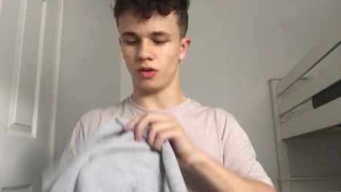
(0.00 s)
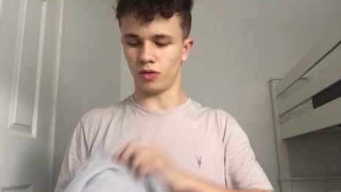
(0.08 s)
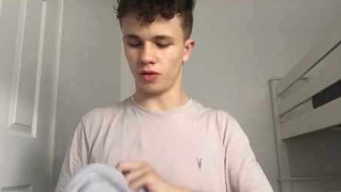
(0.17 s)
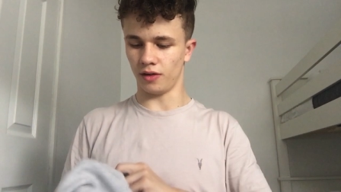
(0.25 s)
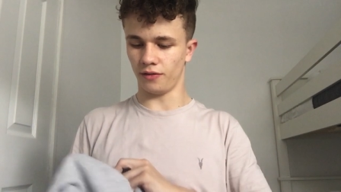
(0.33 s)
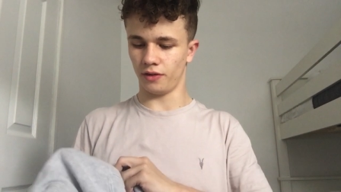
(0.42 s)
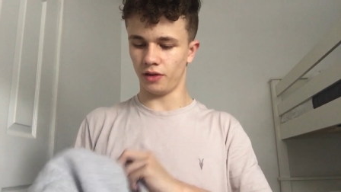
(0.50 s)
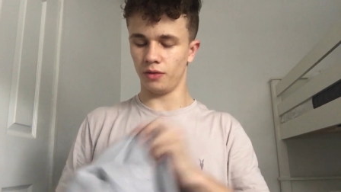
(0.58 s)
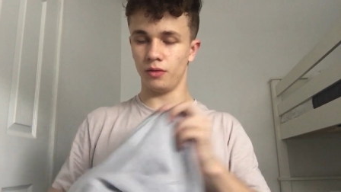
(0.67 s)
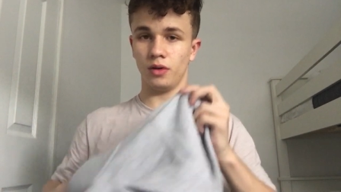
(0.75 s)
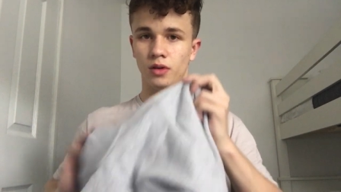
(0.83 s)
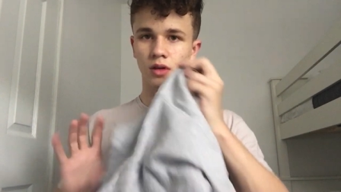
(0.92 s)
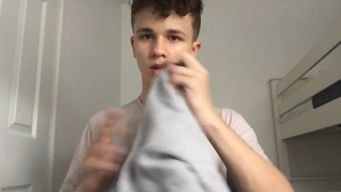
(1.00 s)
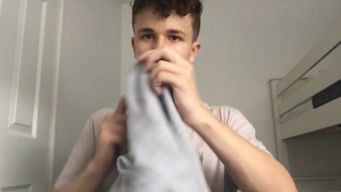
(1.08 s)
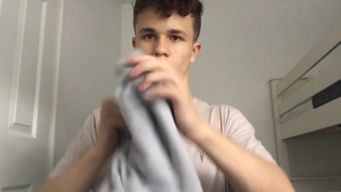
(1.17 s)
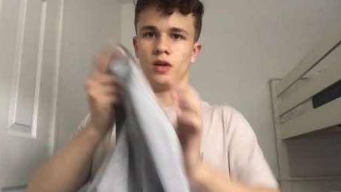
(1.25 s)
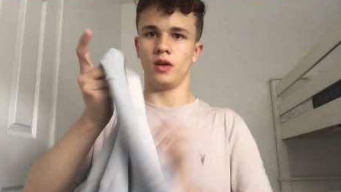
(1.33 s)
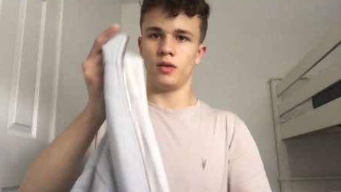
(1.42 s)
got quite a few.
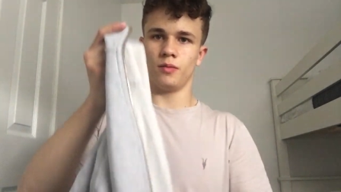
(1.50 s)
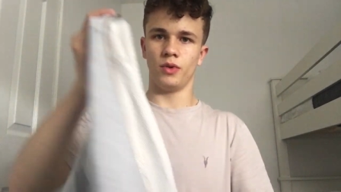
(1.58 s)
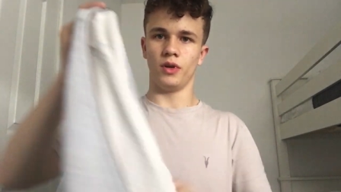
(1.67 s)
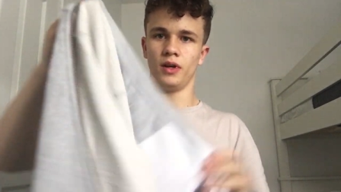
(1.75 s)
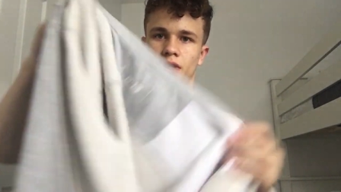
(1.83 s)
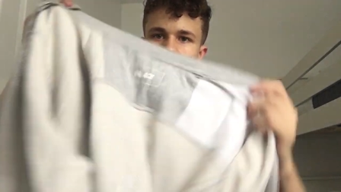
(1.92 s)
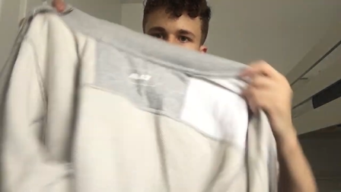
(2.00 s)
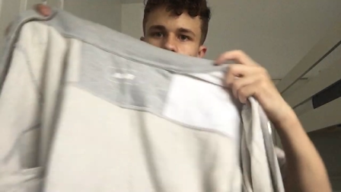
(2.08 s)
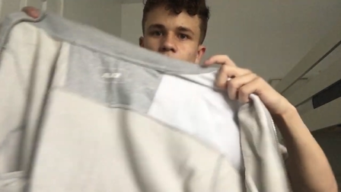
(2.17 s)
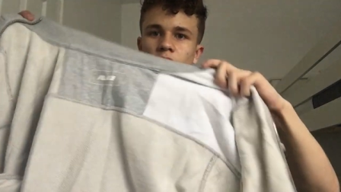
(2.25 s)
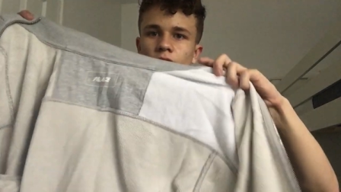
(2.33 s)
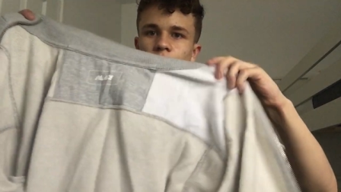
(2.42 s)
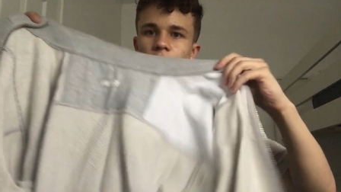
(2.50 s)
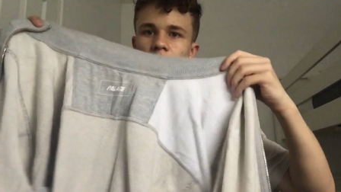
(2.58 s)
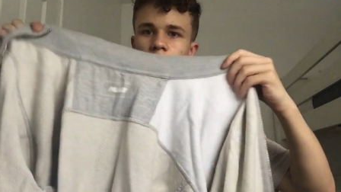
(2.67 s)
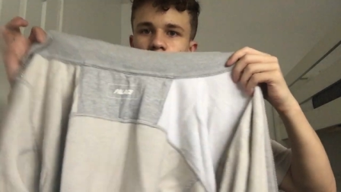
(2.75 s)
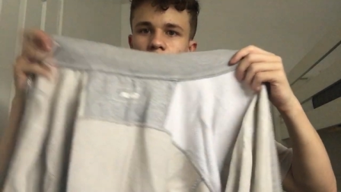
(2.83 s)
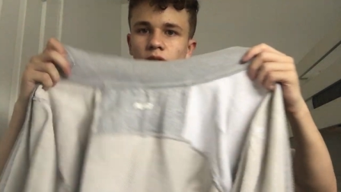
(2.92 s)
But yeah, it
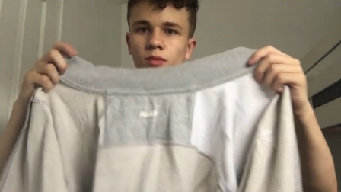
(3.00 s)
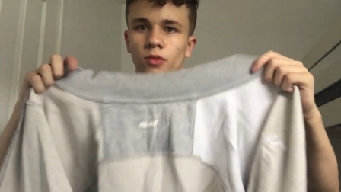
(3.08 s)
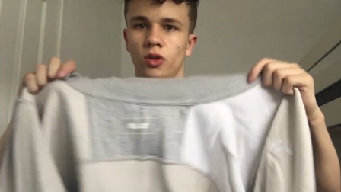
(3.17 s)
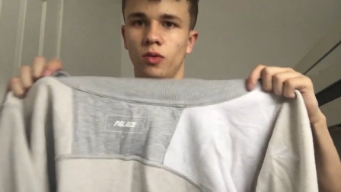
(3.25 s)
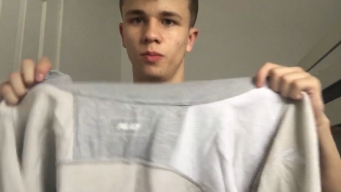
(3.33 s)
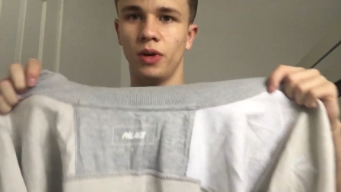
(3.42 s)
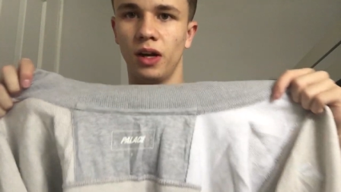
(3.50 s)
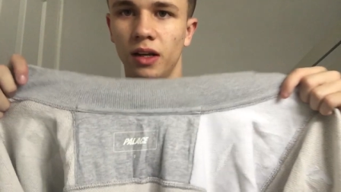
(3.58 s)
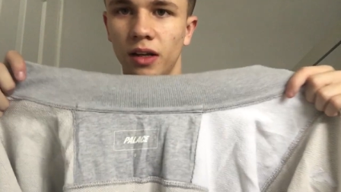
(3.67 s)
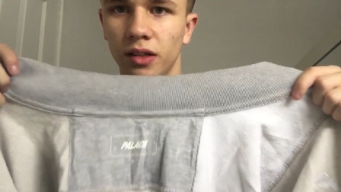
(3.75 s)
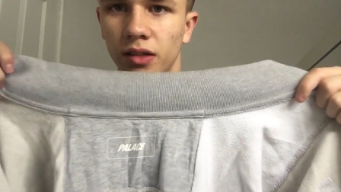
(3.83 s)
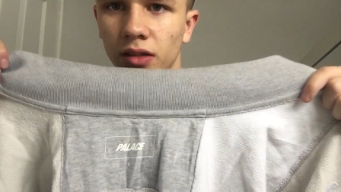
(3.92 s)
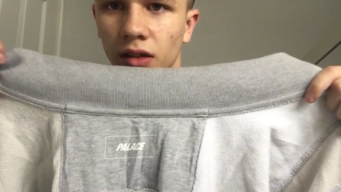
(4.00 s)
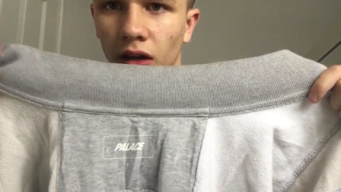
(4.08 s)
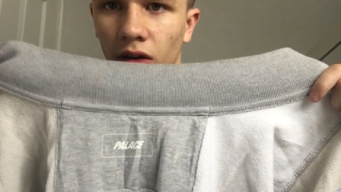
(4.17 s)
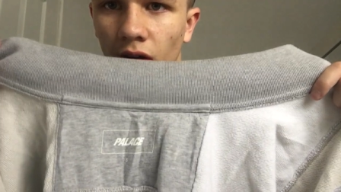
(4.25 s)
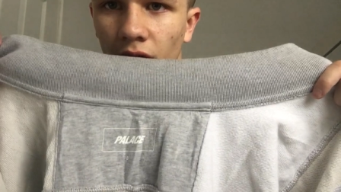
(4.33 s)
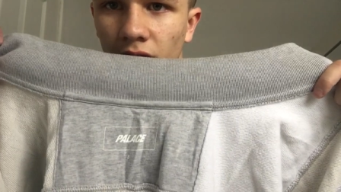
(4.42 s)
fits pretty small. Palace,
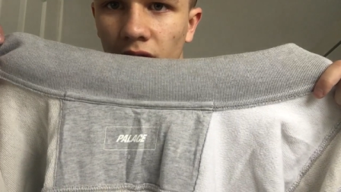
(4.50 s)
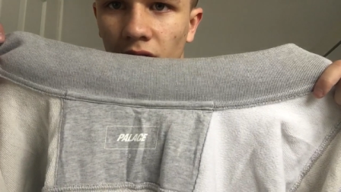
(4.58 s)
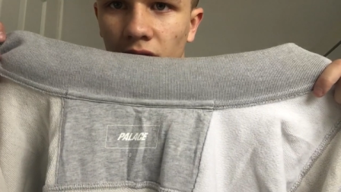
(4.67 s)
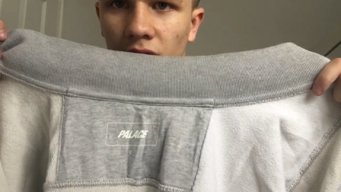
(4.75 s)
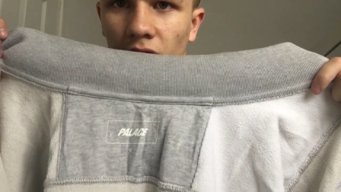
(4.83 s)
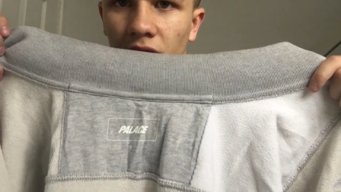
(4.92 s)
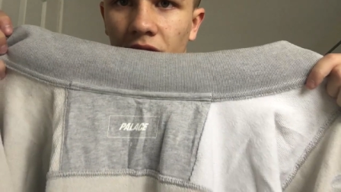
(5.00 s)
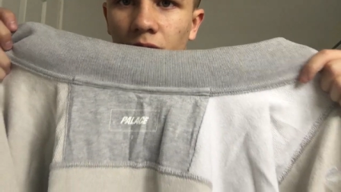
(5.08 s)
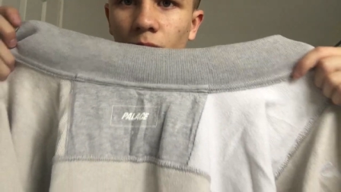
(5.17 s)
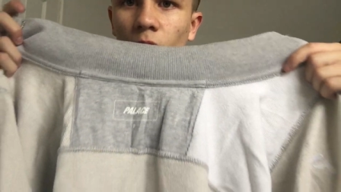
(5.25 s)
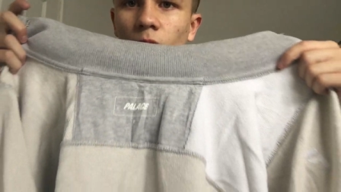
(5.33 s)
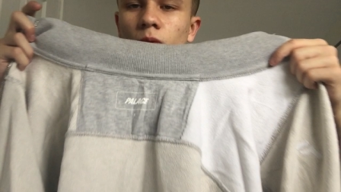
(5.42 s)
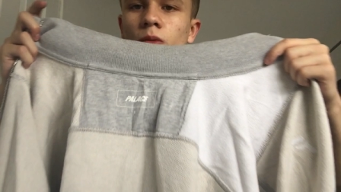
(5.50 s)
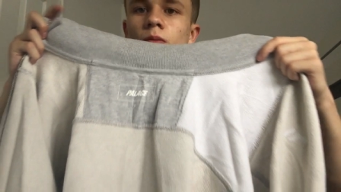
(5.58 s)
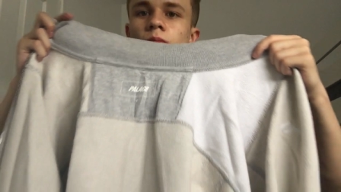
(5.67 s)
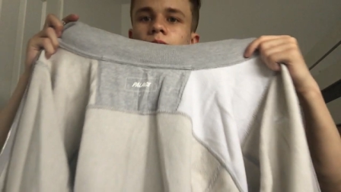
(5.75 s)
I got this in a size small.